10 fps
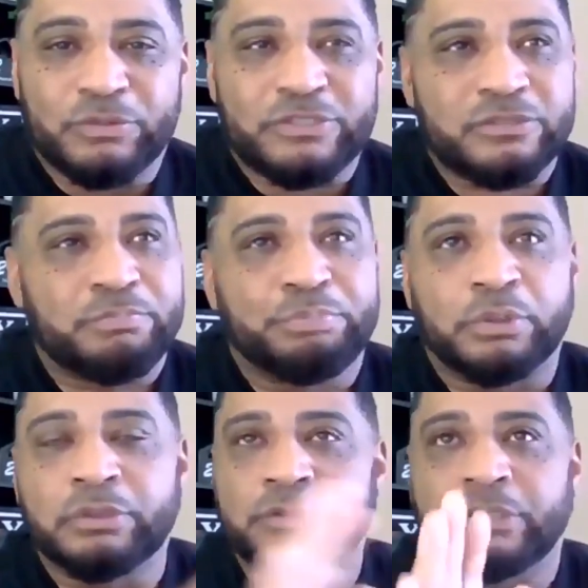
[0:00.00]
it was just
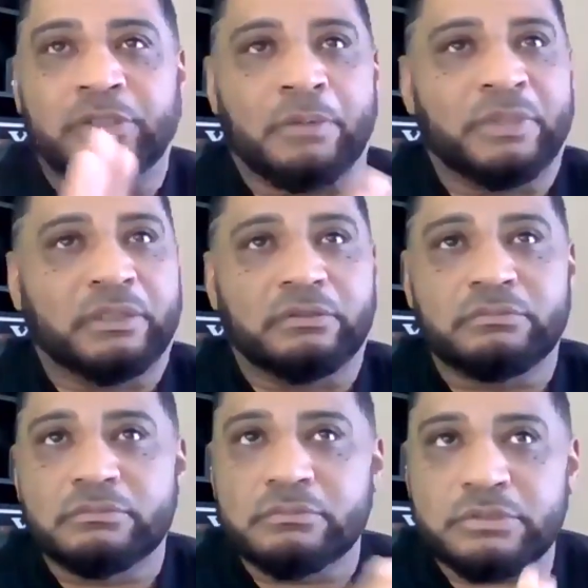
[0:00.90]
brilliant. I mean,
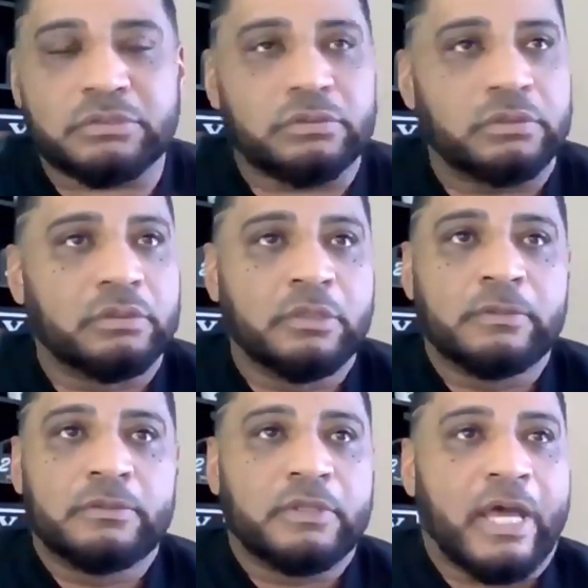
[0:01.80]

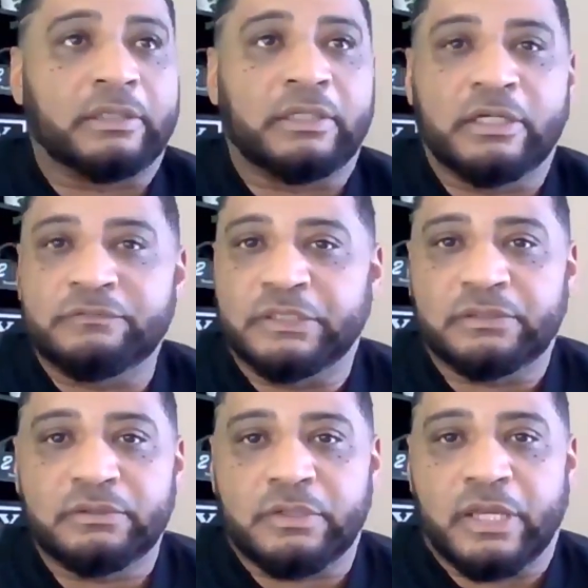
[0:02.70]
I loved it.
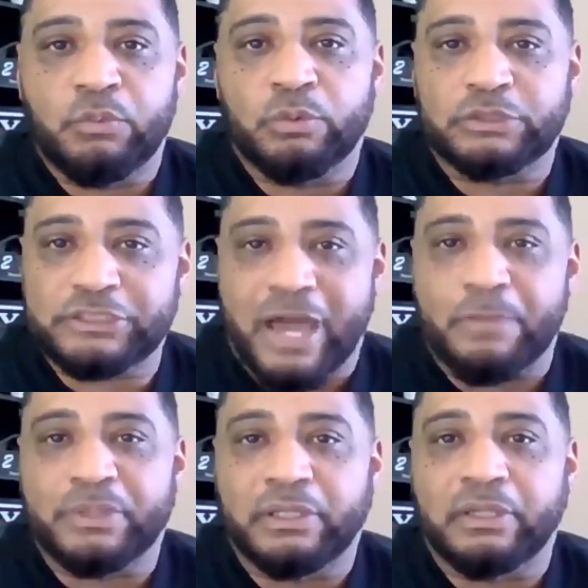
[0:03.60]
Okay, we were
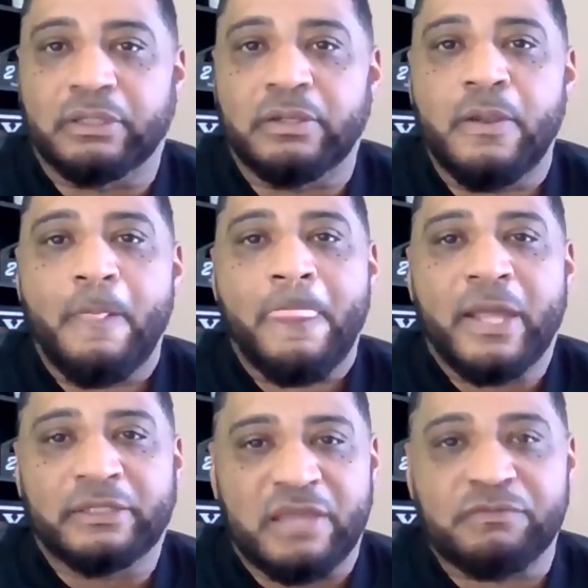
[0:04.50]
shopping,
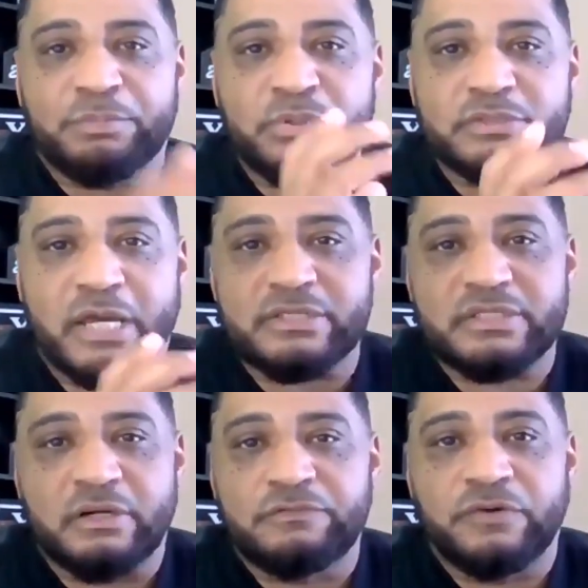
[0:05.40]
and David pulls out his
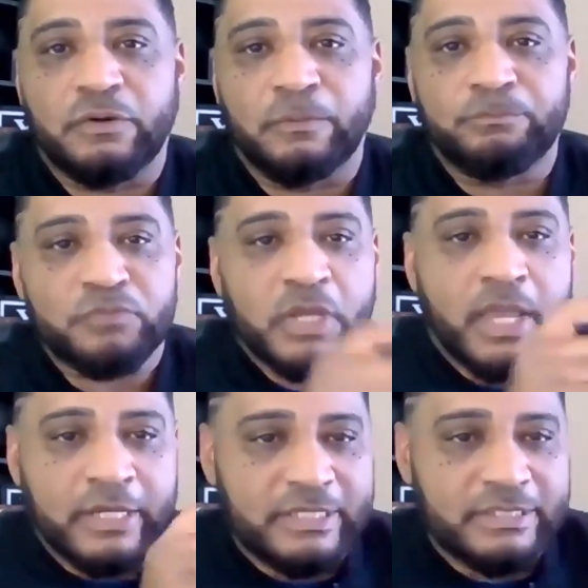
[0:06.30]
cell phone,
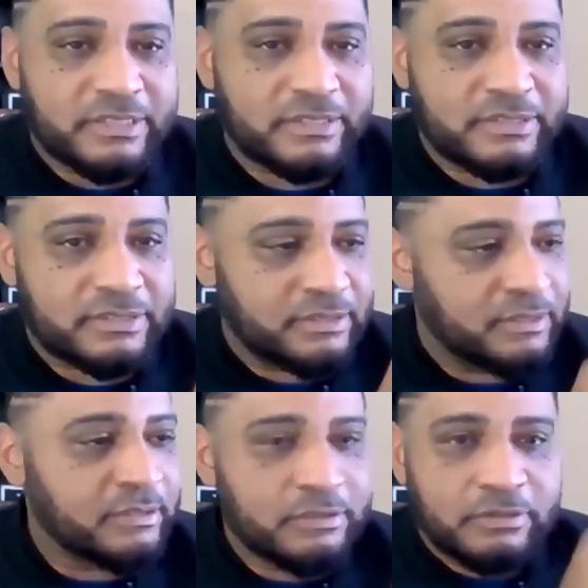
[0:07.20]
and he's just
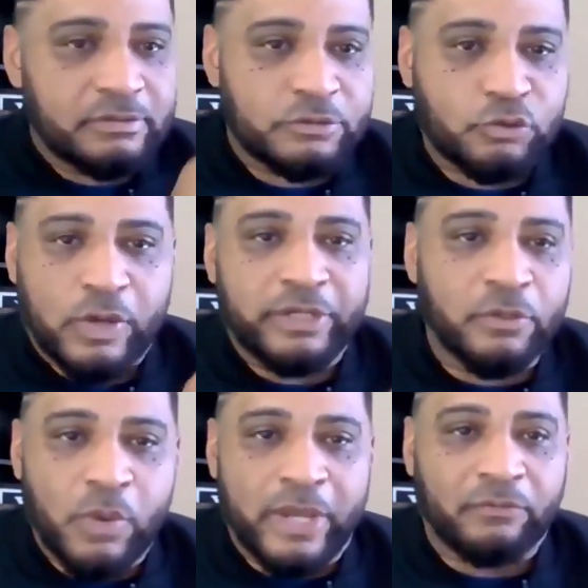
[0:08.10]
trading
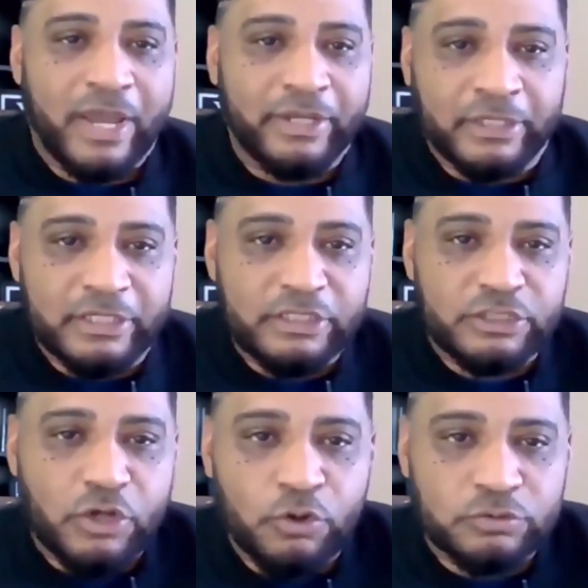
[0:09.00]
away, right? And he
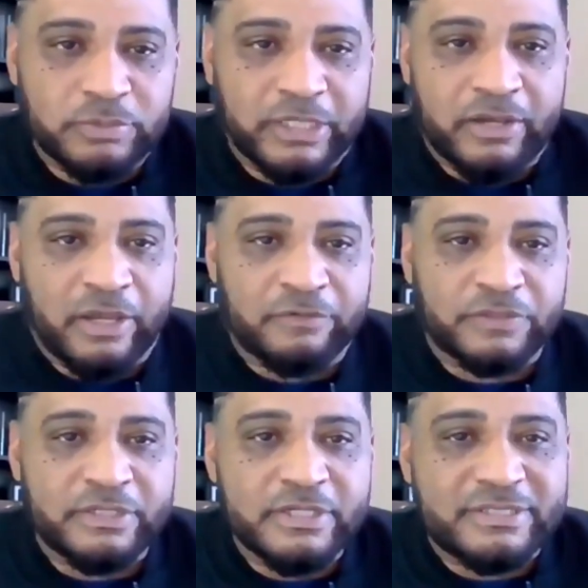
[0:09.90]
shows me
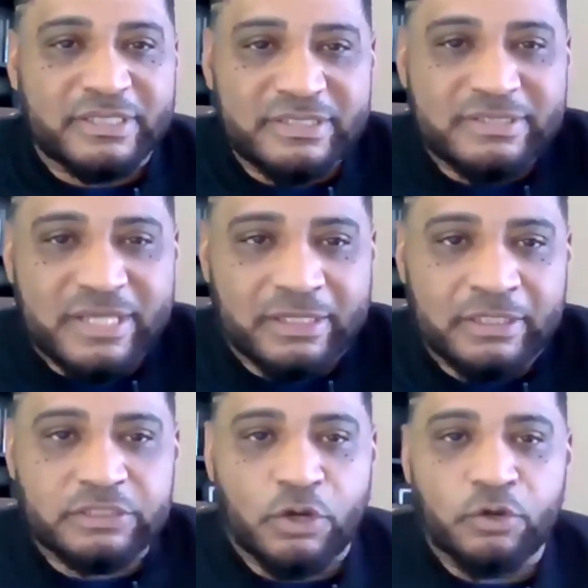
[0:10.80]
every 60 seconds, he
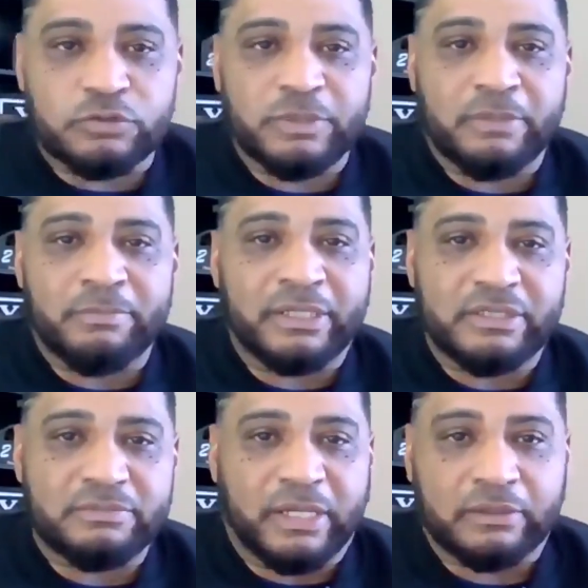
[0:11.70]
shows me the money
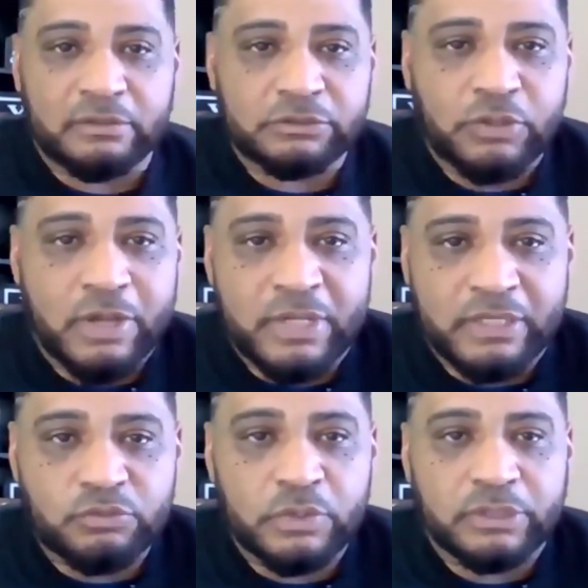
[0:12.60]
he's making. Look, Trey, I
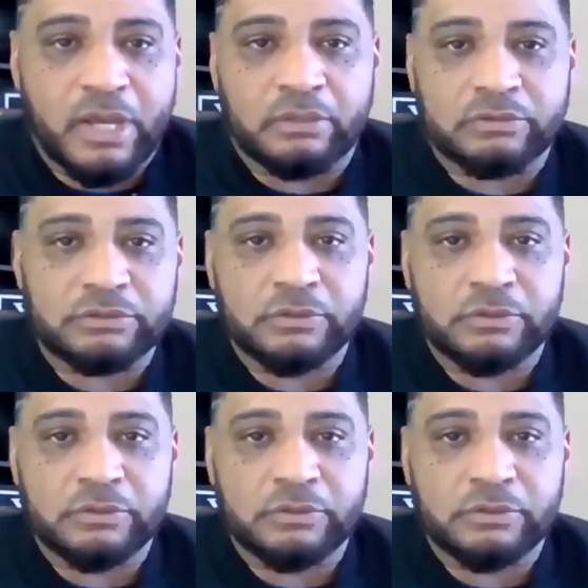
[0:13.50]
made $20.